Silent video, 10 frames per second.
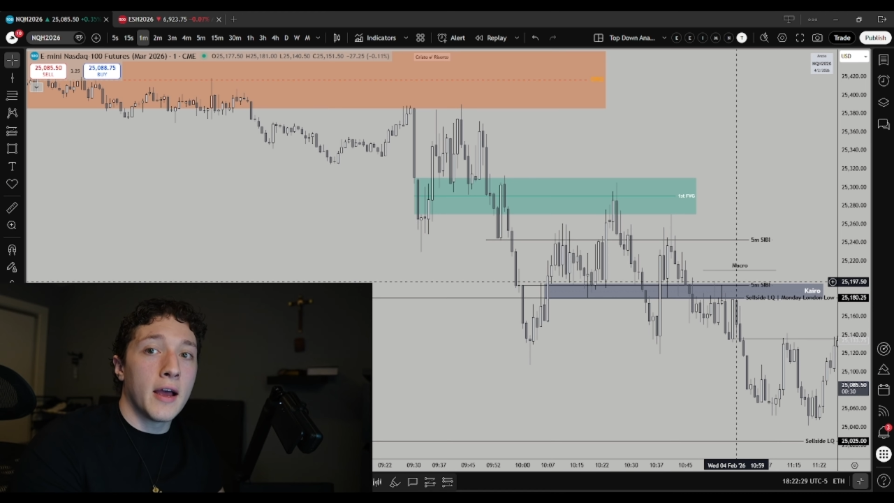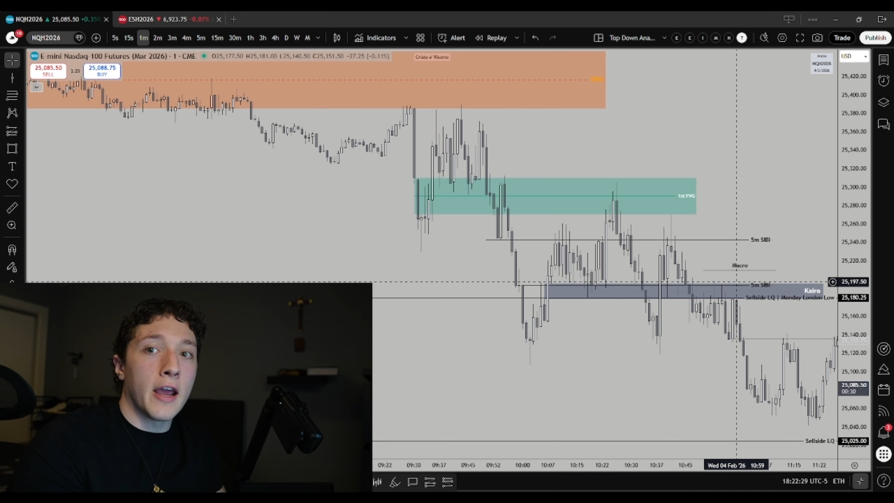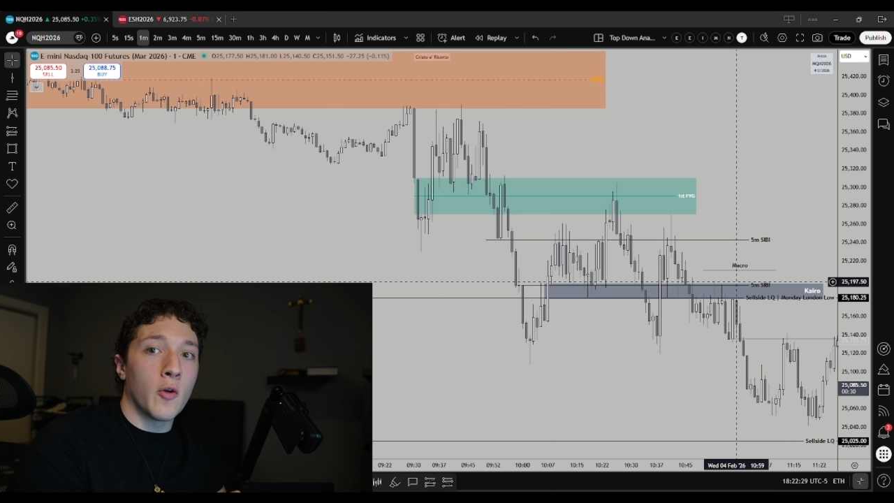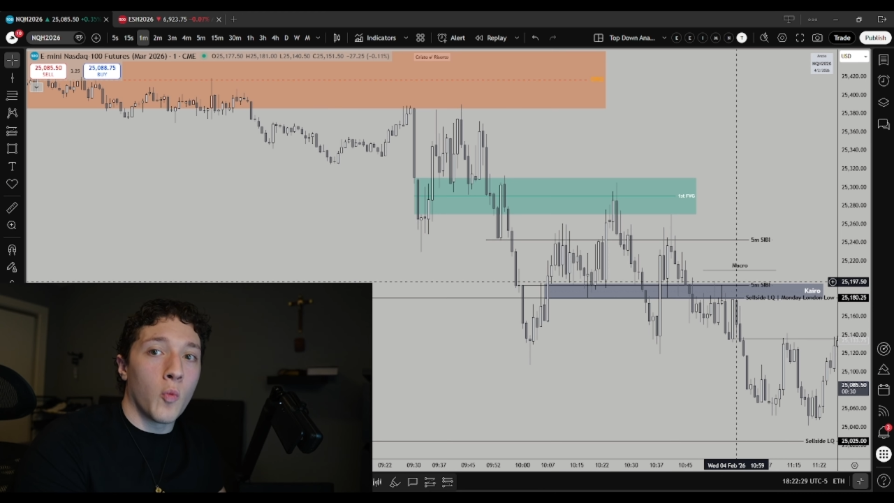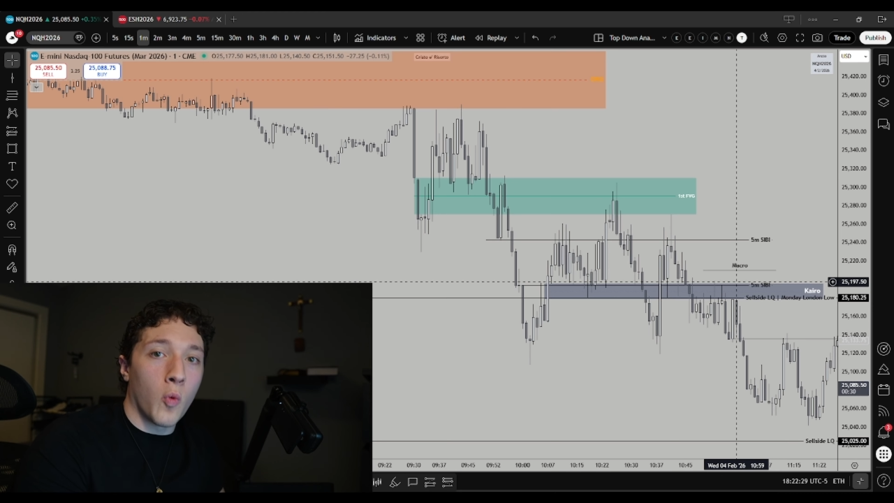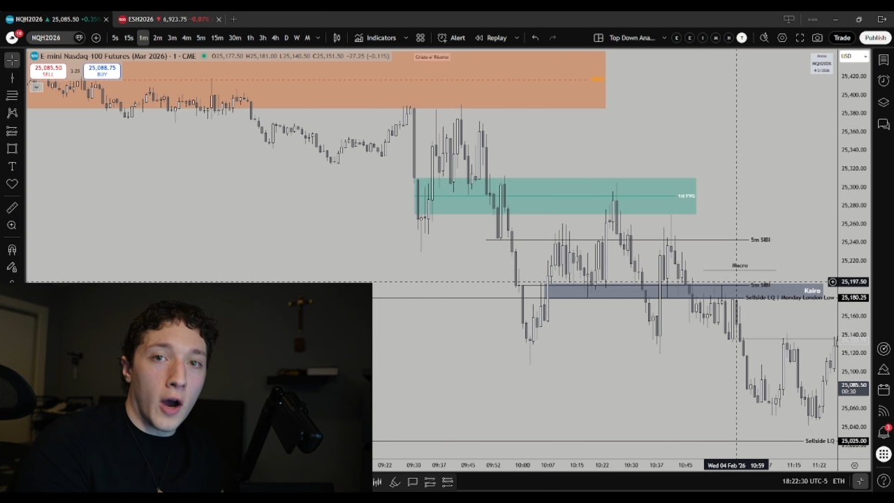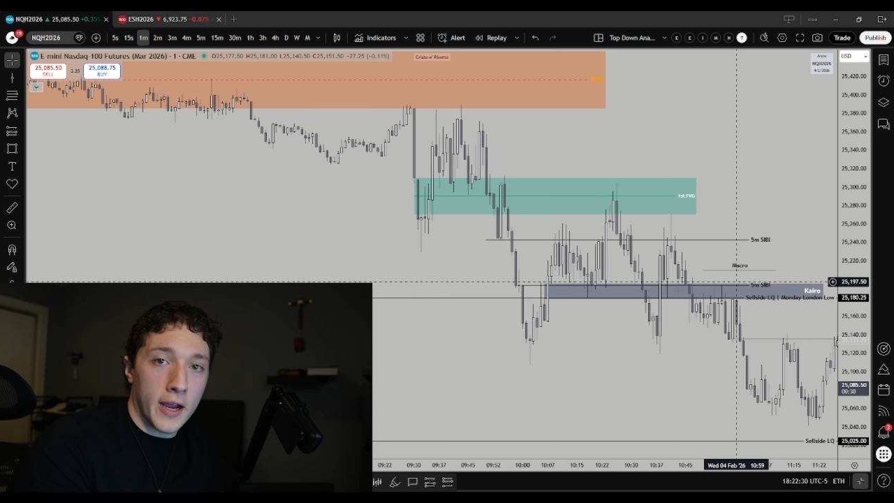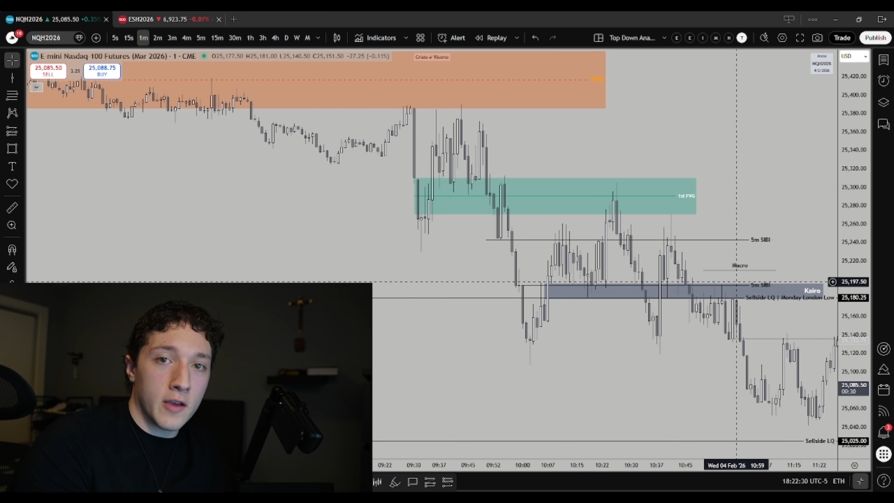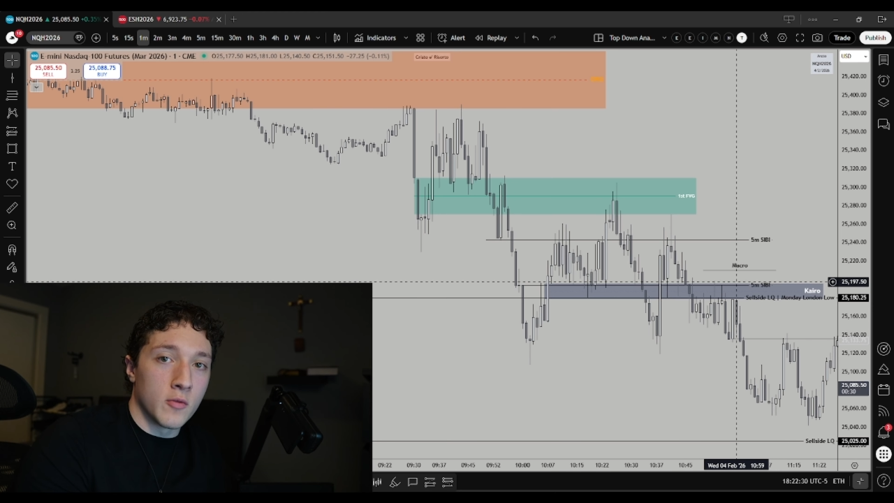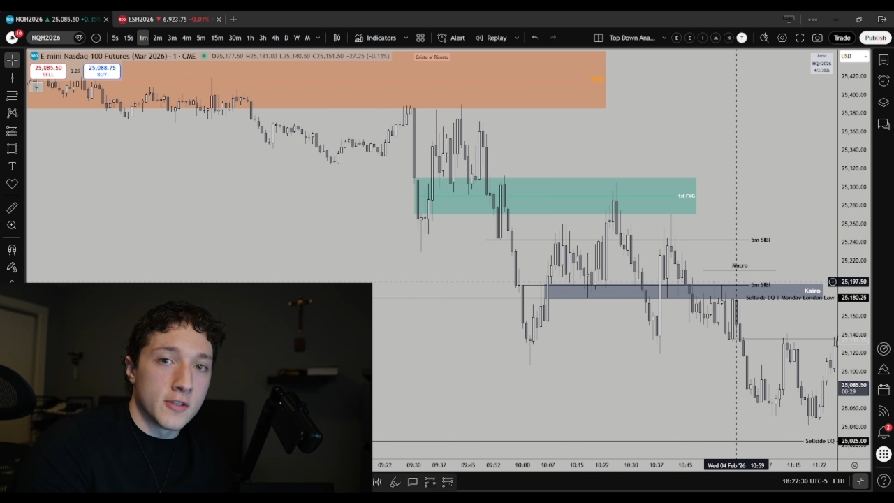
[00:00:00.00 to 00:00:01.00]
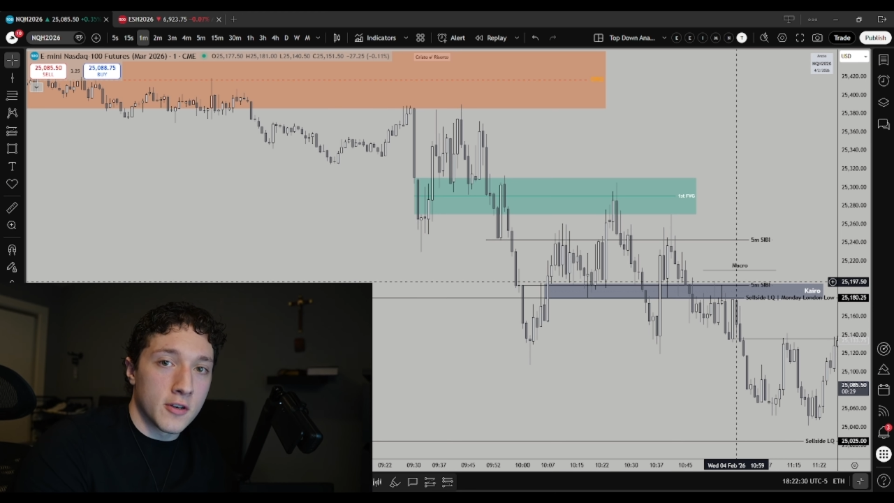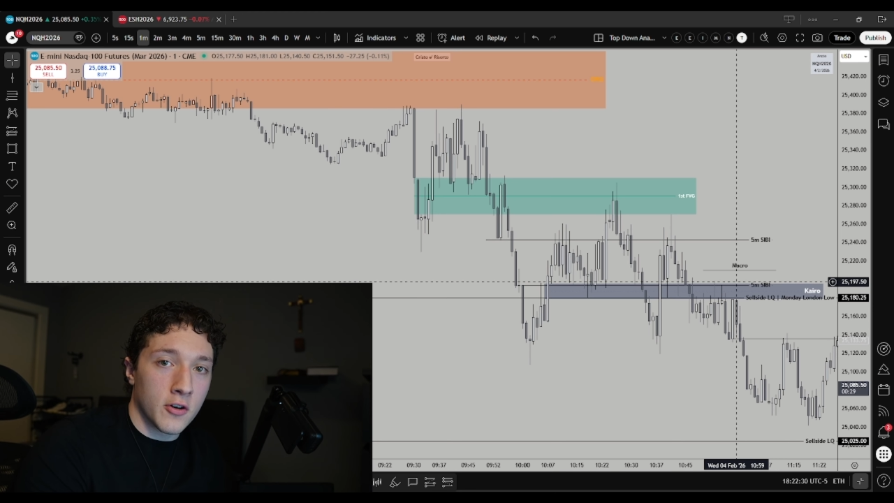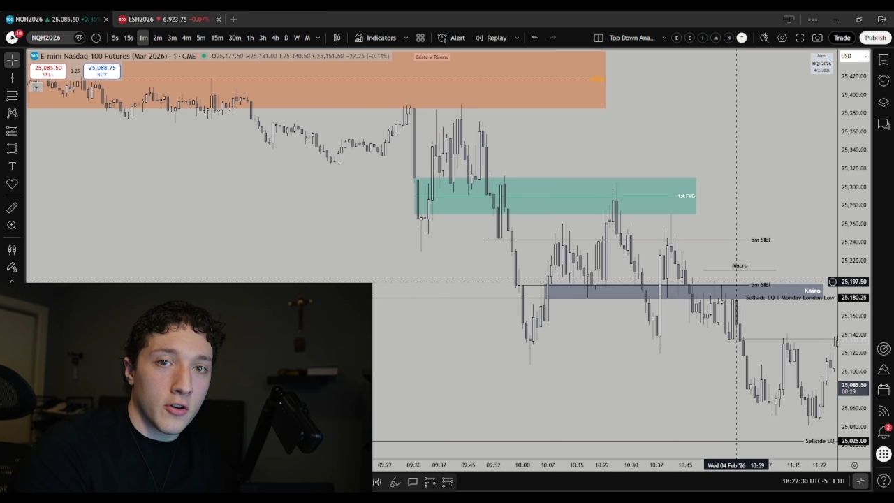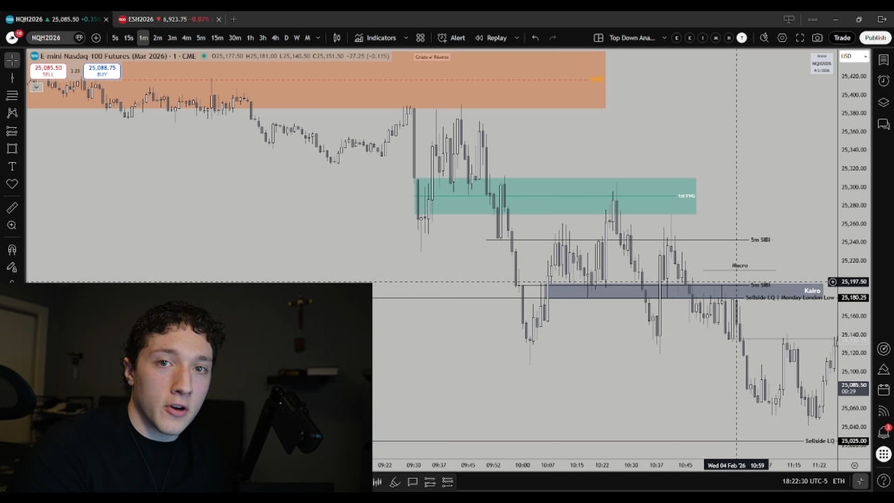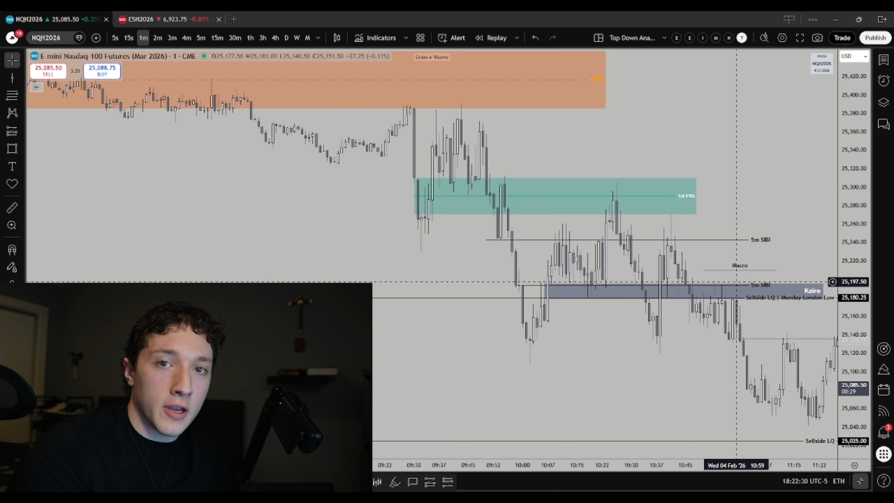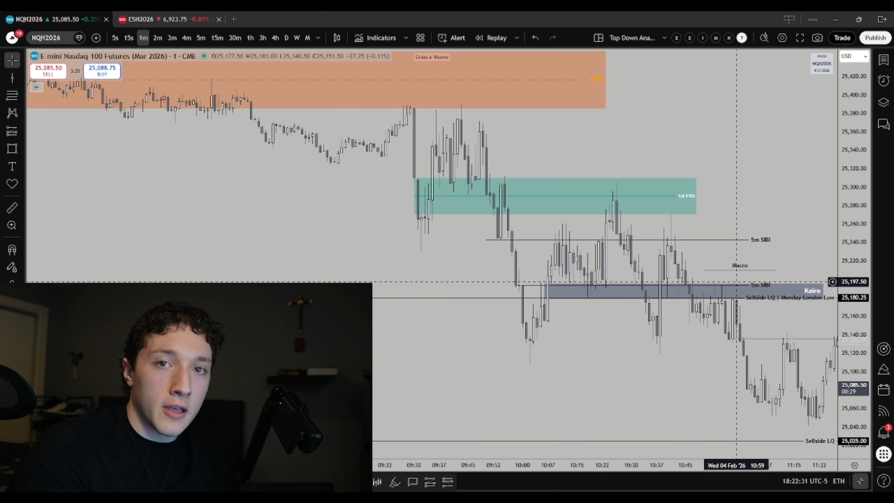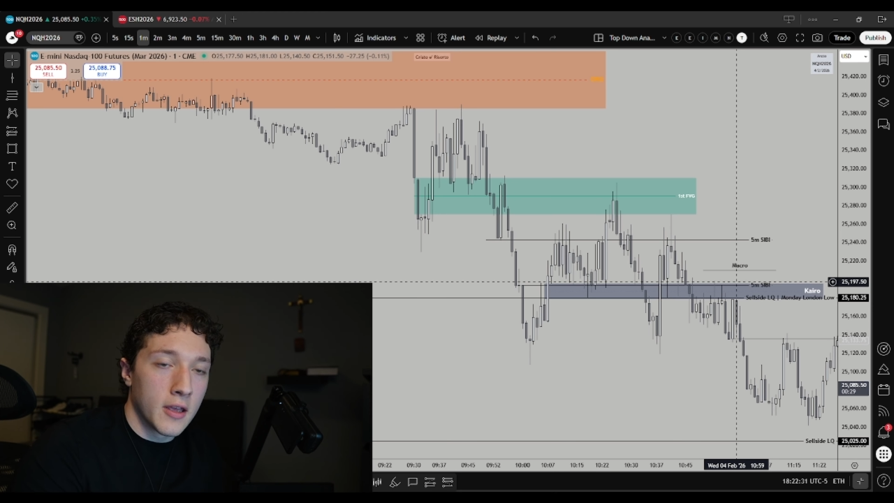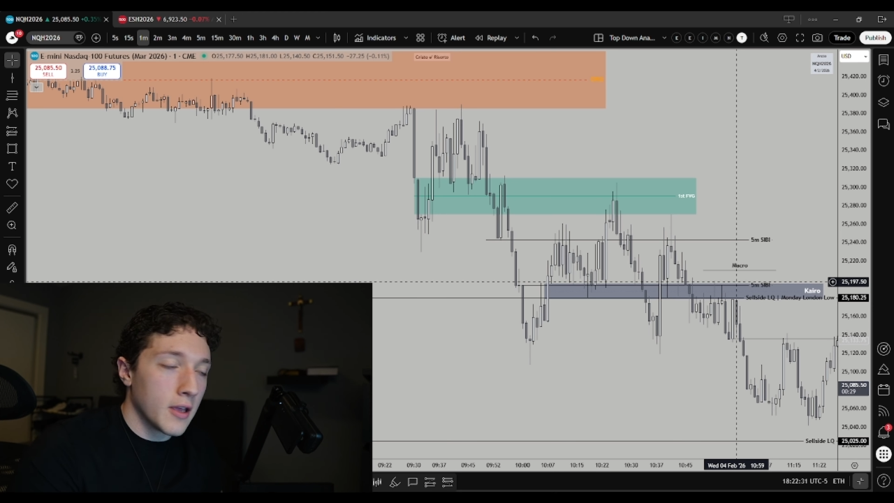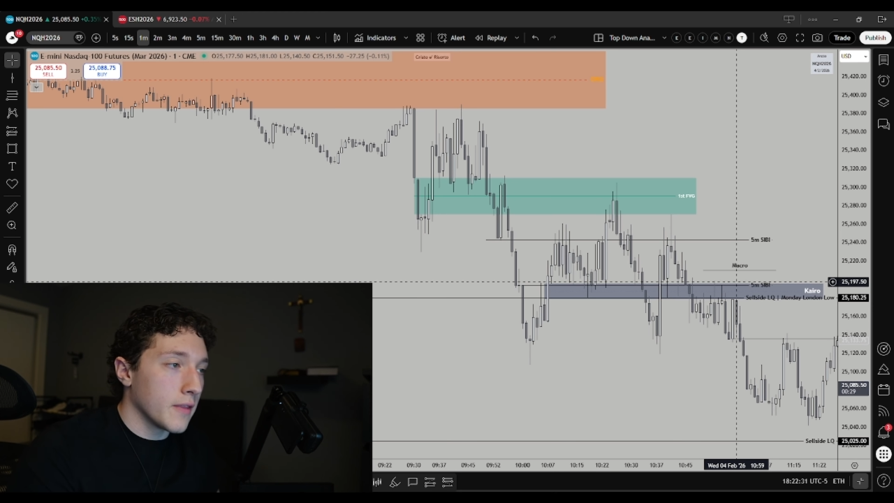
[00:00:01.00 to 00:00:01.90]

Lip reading: and why it was occurring,